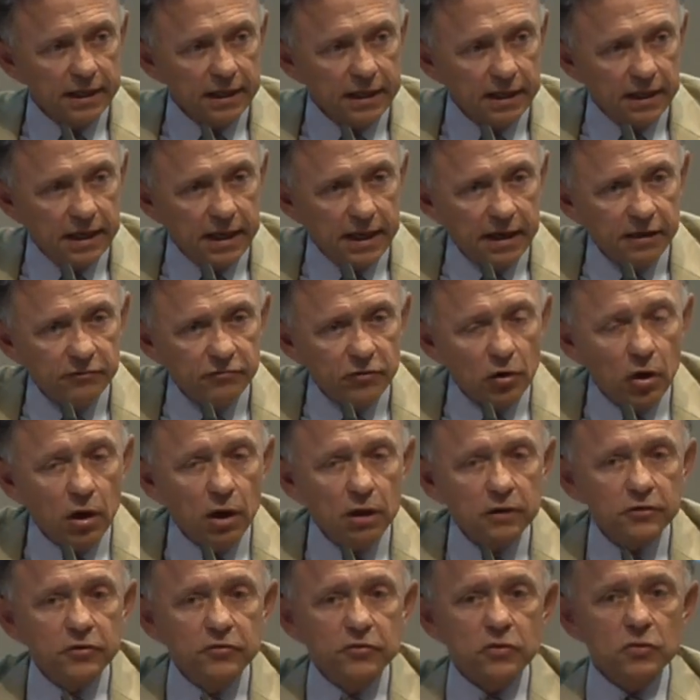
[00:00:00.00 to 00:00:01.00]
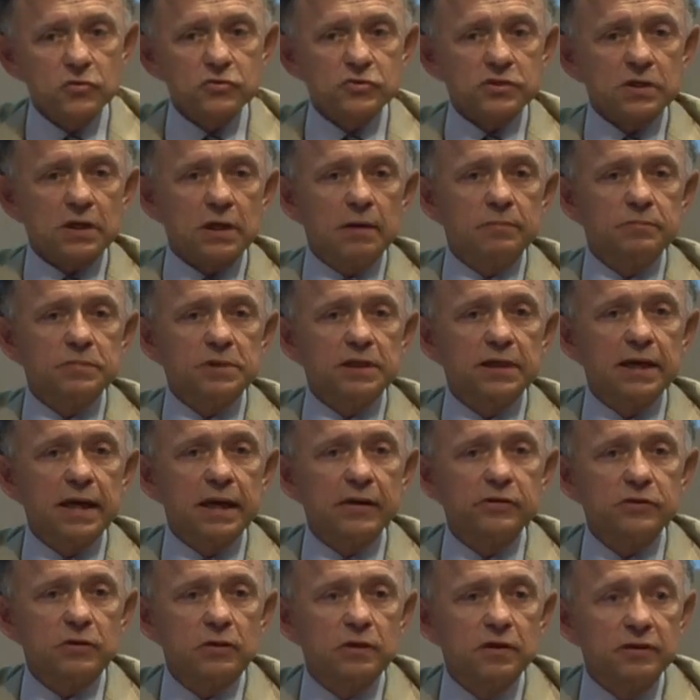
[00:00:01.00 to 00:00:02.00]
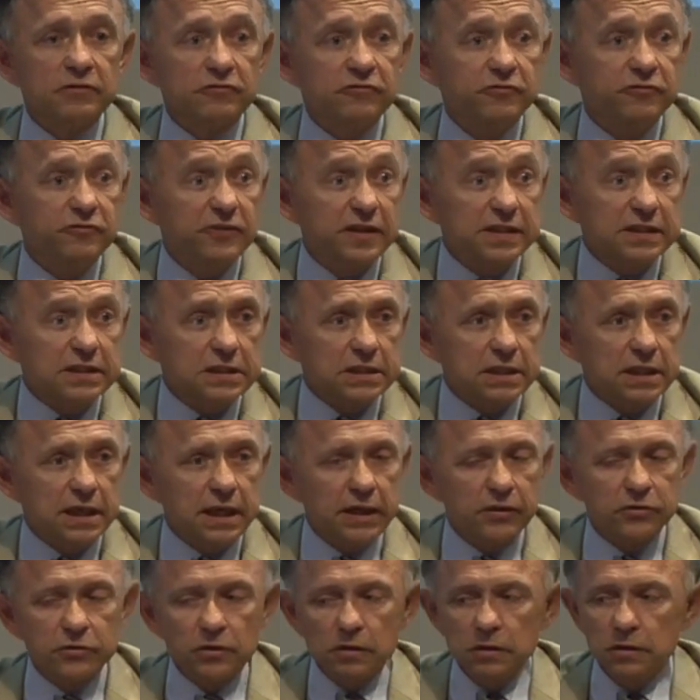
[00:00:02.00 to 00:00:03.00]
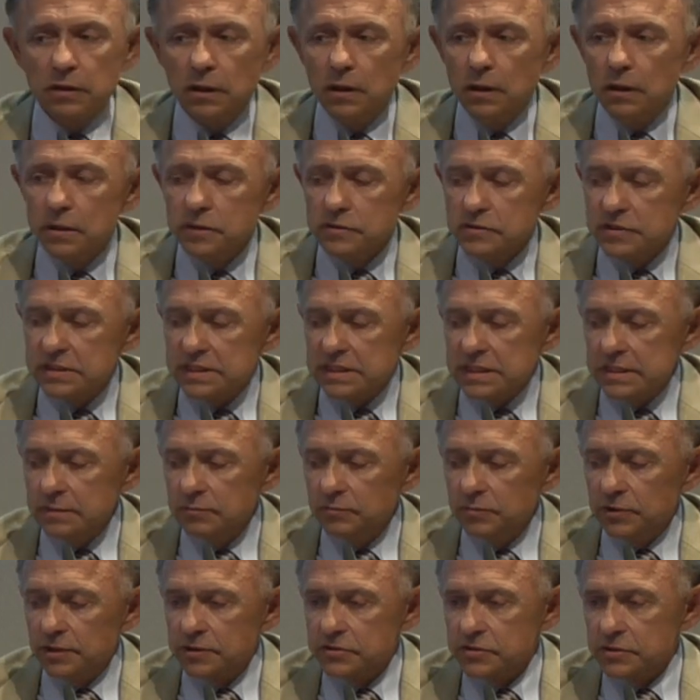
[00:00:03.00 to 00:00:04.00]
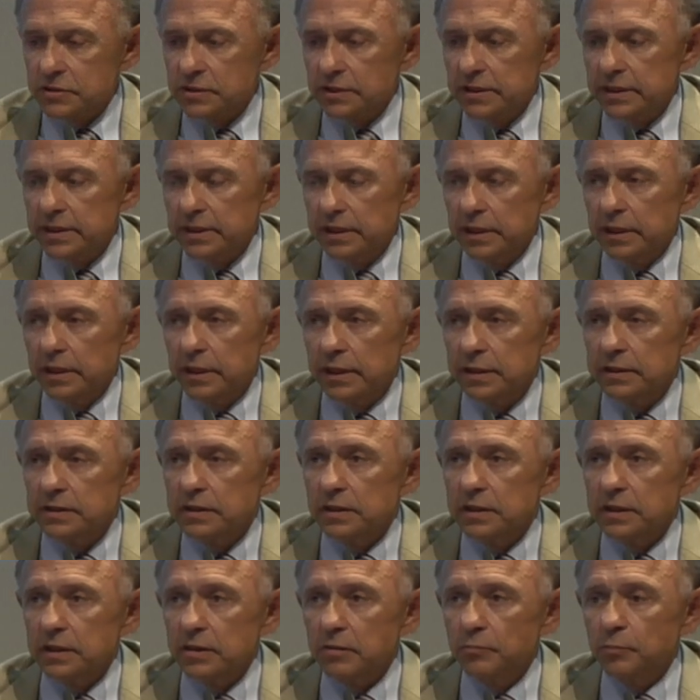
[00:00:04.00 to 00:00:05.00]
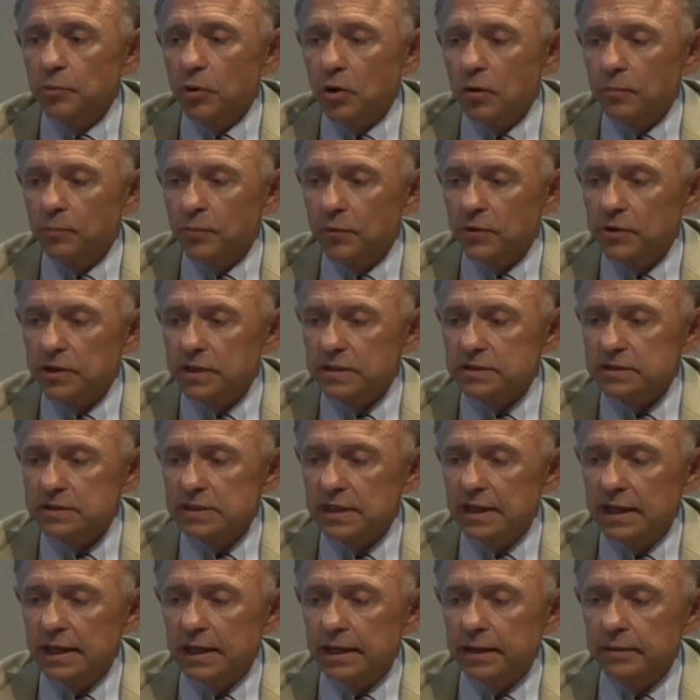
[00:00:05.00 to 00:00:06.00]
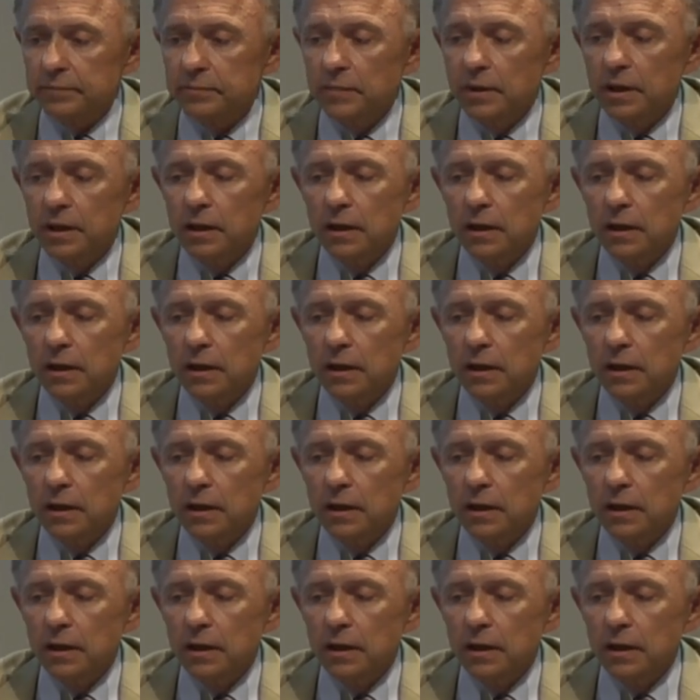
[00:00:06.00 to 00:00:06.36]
can have all of those come together and fit together seamlessly at the appropriate time